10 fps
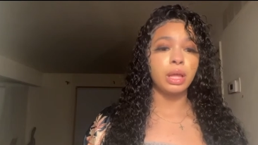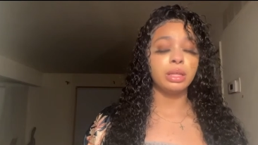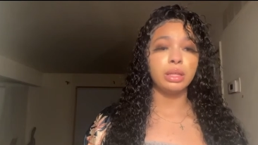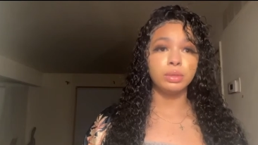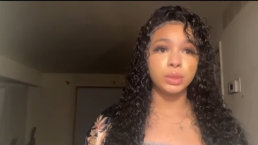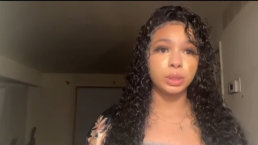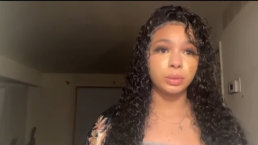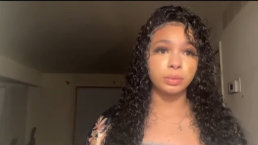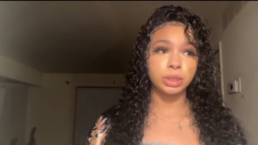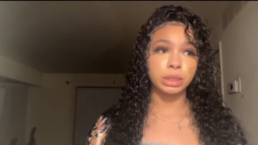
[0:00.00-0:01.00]

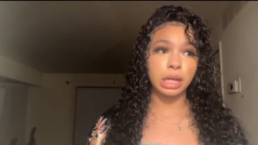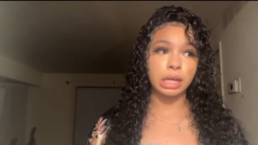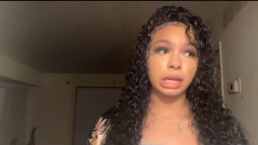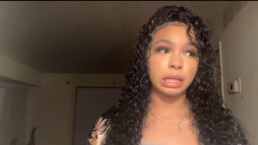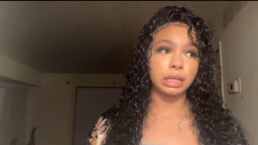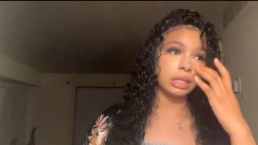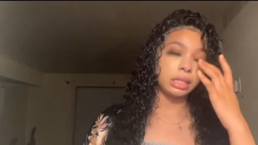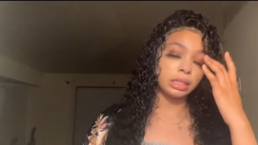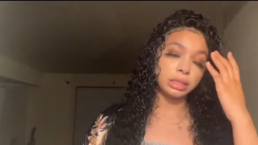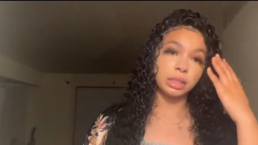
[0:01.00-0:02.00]
lotion which I gotta
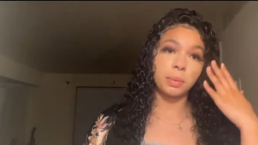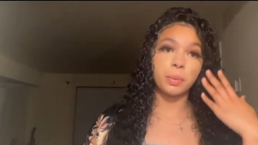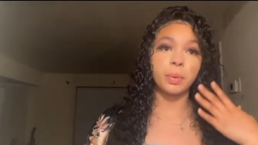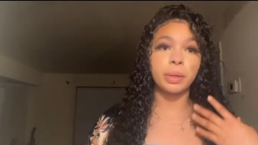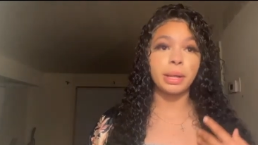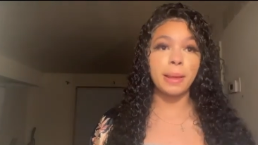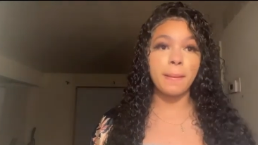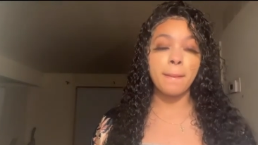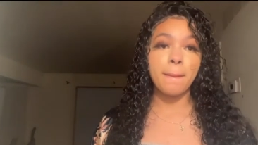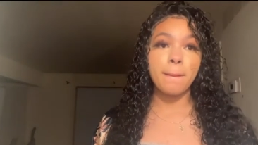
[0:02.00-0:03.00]
get some more of that
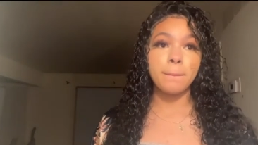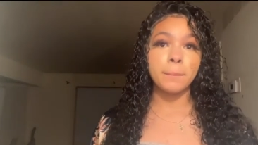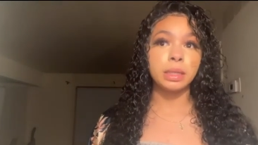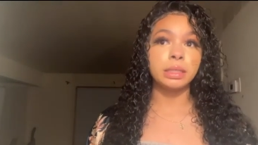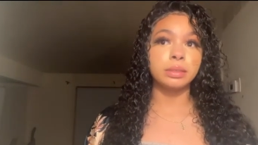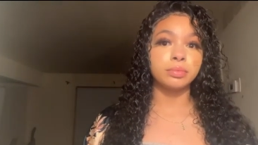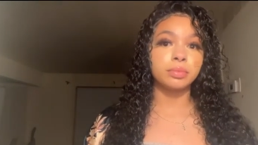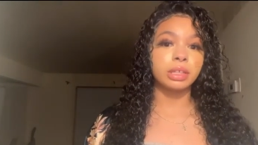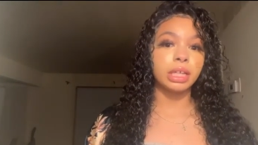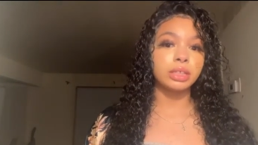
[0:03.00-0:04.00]
but
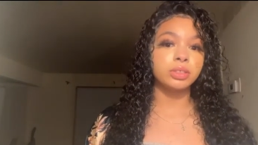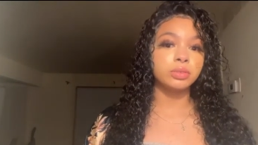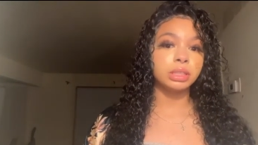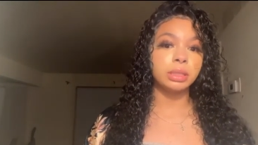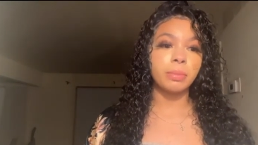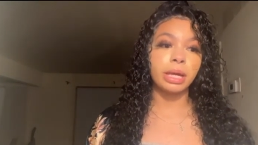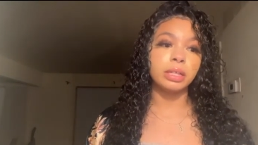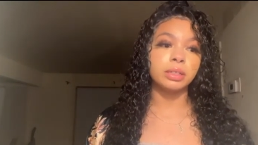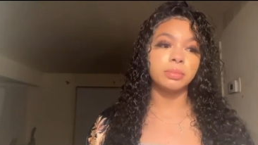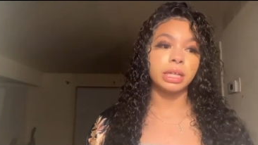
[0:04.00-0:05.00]
that's usually
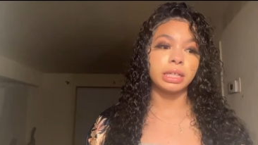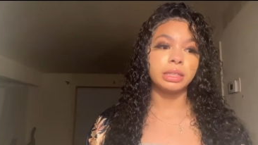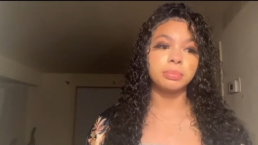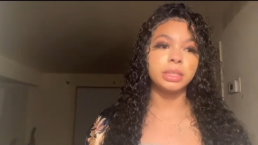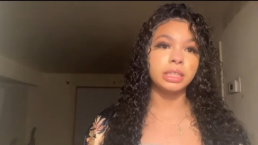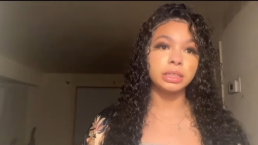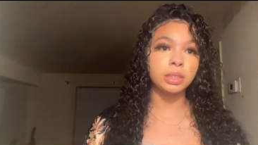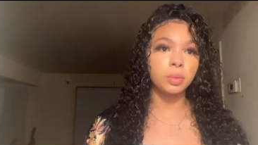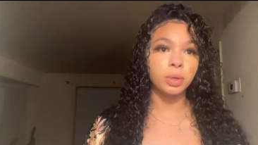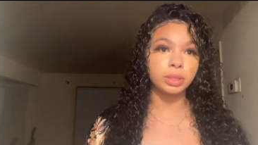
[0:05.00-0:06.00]
backup like because it
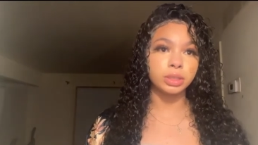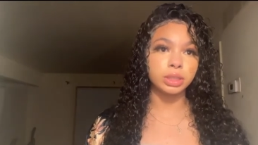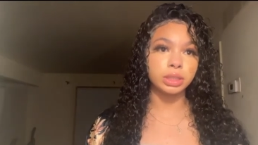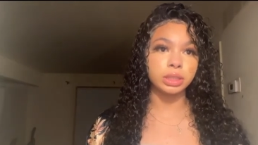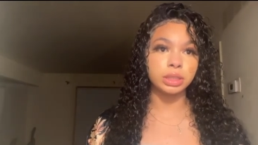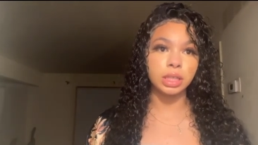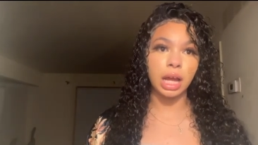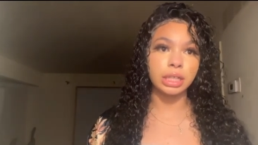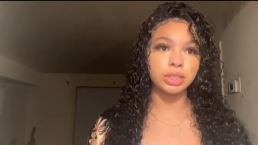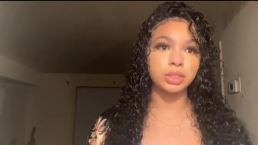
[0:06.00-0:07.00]
works just as good
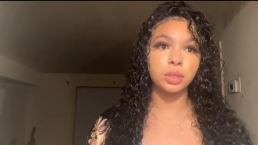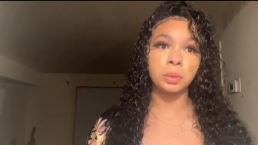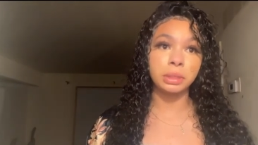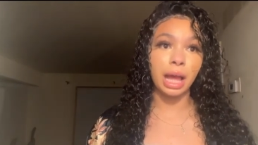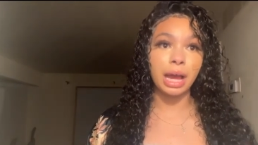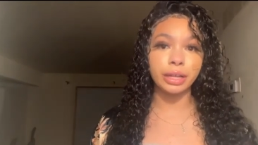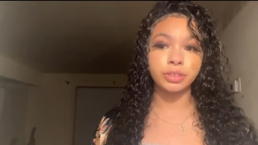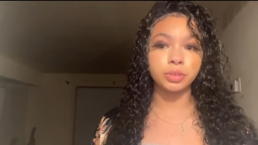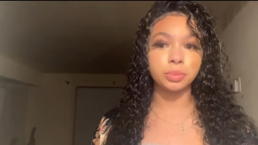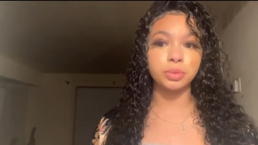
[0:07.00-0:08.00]
I just know with the
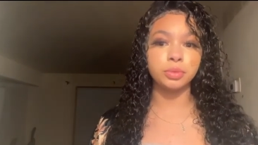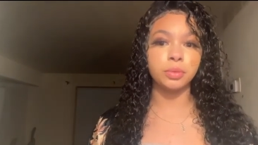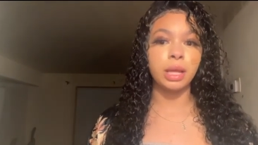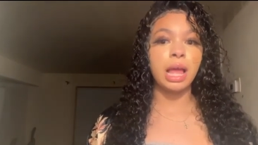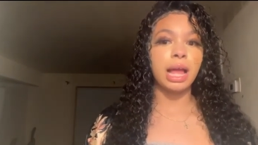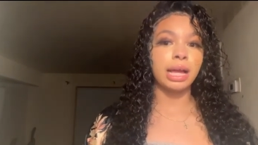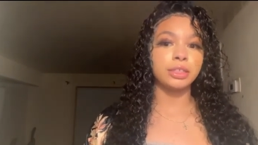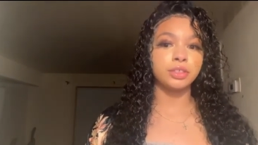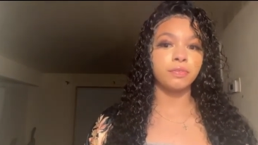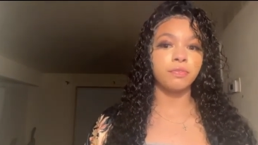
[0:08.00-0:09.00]
hydro boost I
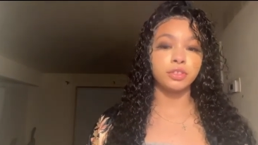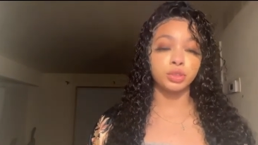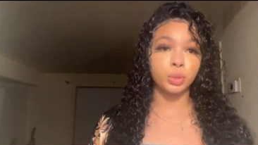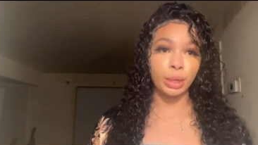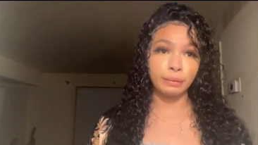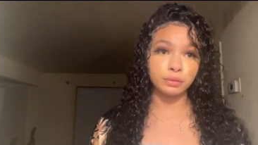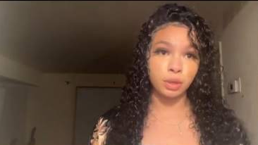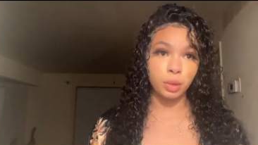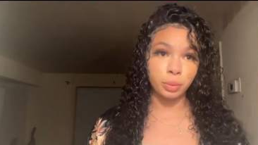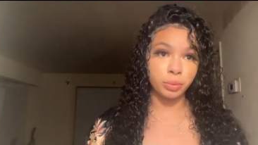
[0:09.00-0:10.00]
for sure have to
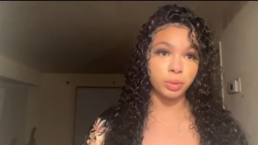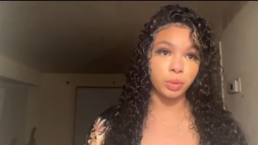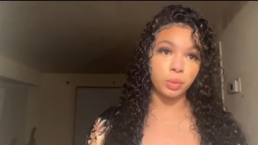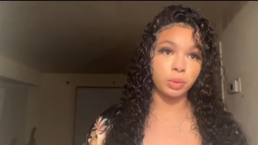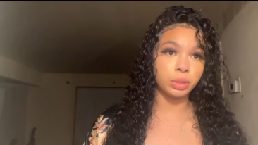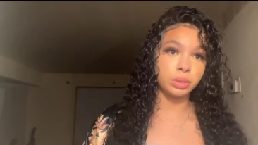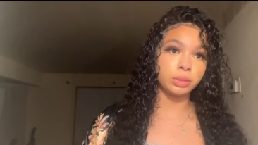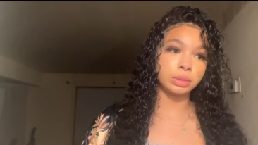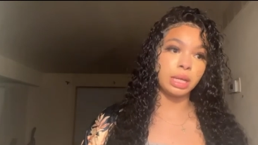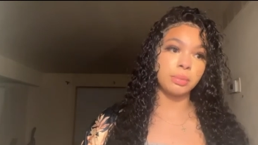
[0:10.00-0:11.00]
go in with the oil on
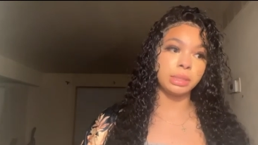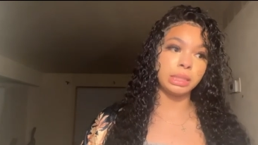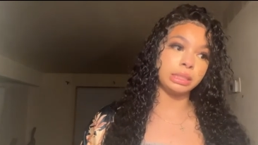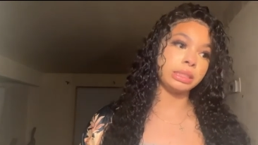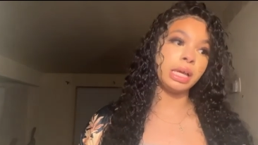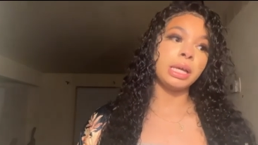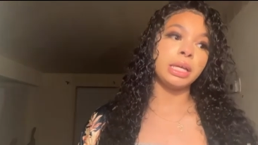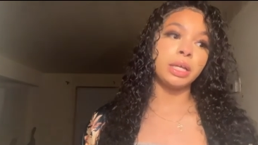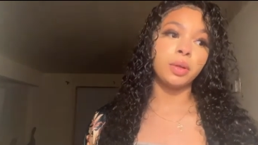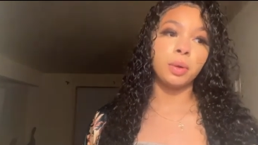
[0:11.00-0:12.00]
top because
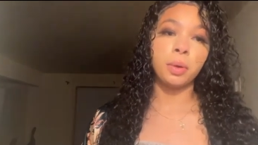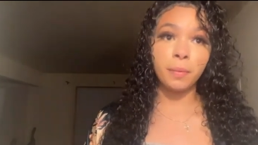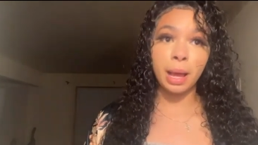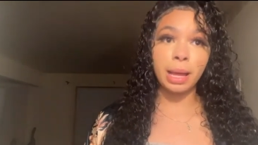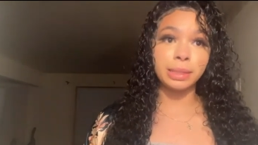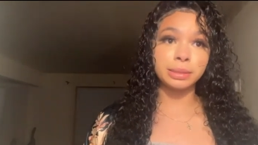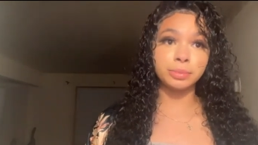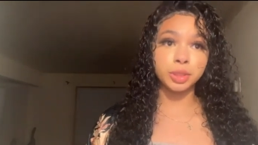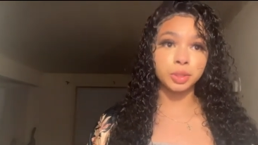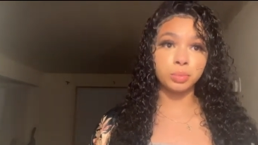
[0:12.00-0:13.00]
it don't provide as
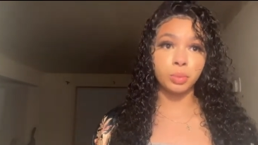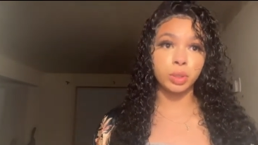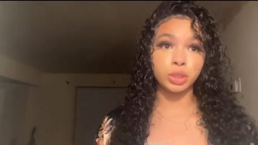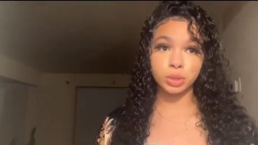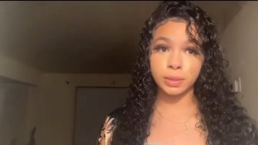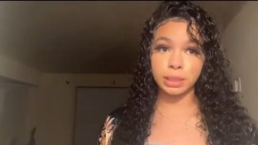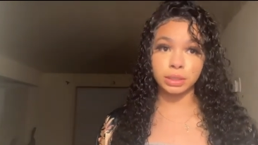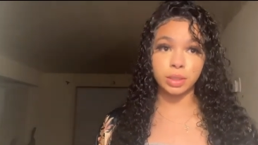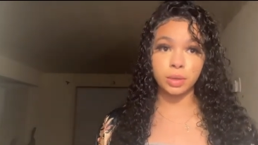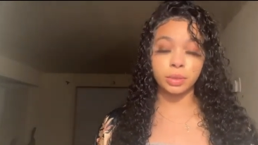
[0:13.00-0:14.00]
much moisture as
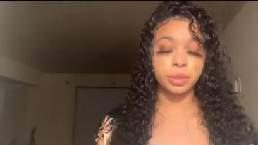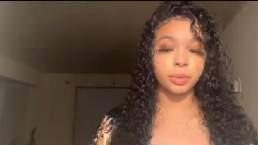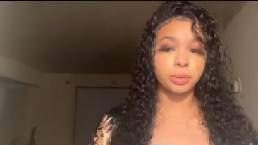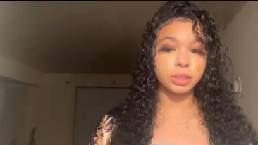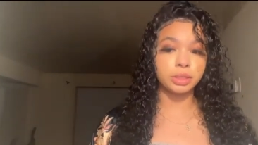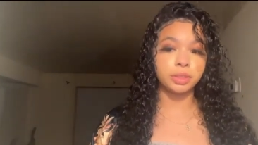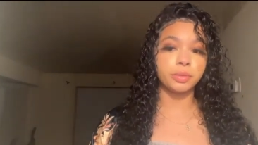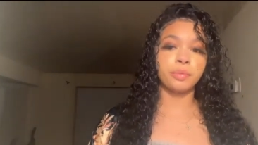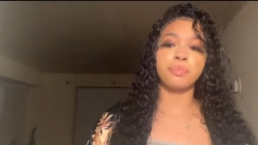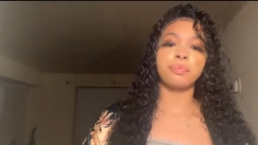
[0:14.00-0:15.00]
the coconut rescue
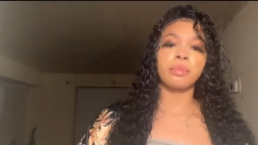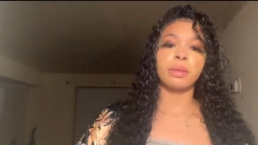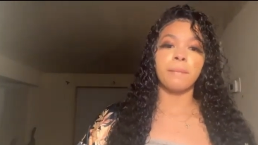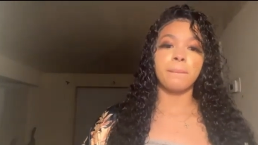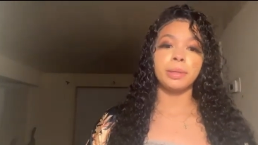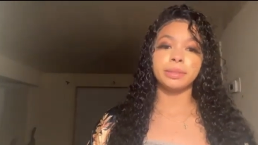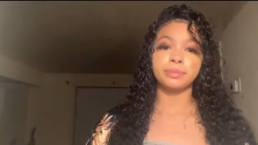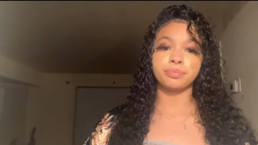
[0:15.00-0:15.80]
but